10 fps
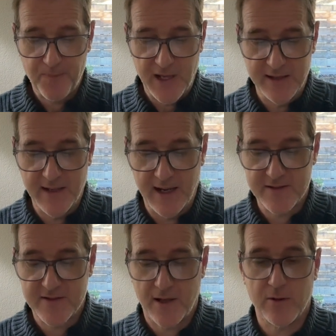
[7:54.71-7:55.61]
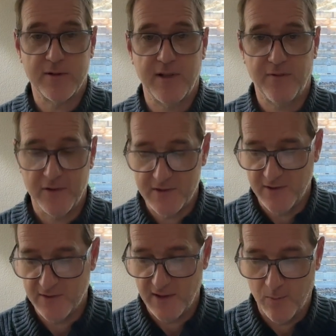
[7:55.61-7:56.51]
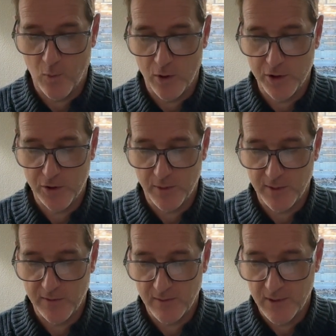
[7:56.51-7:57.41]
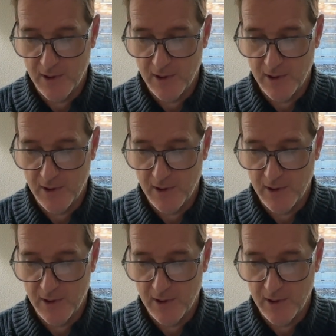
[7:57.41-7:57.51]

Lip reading: and not subtle differences in word choice,